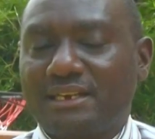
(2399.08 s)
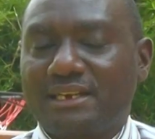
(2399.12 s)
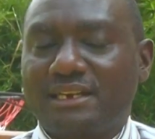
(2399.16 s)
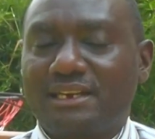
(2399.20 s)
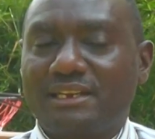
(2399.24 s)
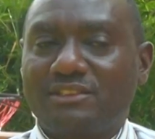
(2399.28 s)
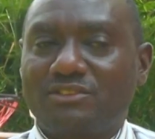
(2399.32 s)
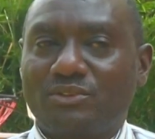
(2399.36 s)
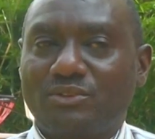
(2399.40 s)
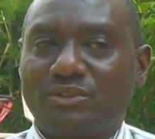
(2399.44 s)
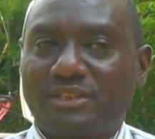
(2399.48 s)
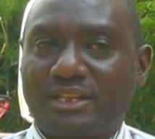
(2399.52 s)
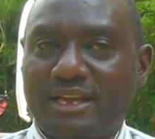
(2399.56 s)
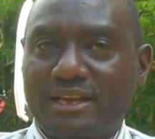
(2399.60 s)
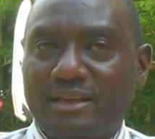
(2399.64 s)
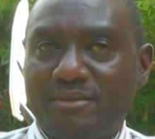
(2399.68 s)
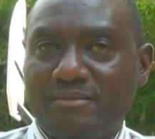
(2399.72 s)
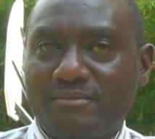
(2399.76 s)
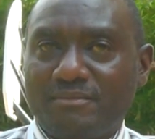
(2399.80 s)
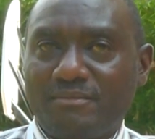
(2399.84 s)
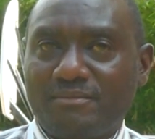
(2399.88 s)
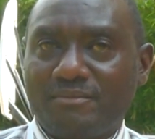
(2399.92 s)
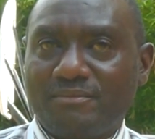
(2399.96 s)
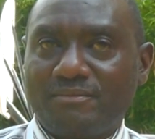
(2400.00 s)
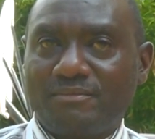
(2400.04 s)
a little
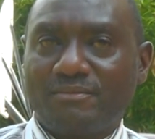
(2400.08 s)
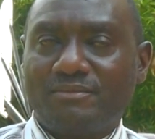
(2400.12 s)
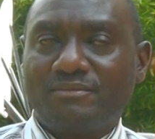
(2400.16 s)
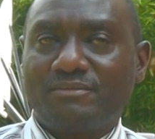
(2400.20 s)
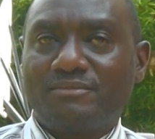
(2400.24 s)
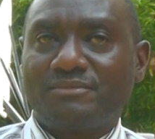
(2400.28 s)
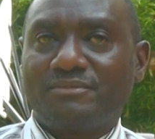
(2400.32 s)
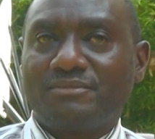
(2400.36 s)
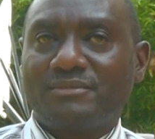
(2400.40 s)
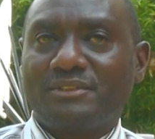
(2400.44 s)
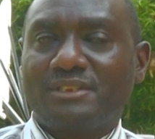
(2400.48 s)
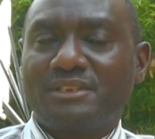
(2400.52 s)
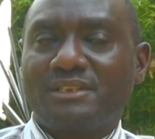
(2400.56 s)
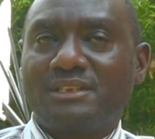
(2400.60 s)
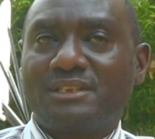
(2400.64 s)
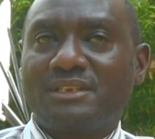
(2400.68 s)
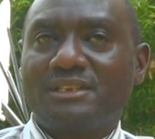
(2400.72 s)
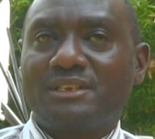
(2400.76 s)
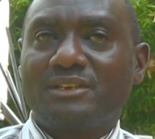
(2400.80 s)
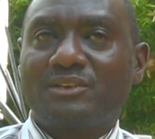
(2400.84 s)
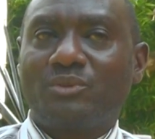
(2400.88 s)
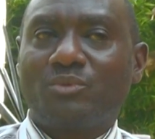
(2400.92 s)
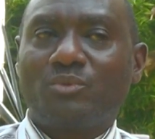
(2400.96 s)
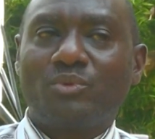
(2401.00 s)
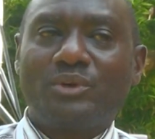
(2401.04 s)
time.
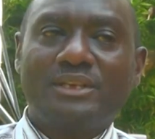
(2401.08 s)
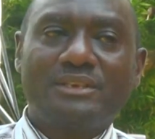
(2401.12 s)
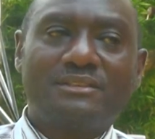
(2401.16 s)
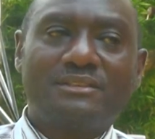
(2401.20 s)
We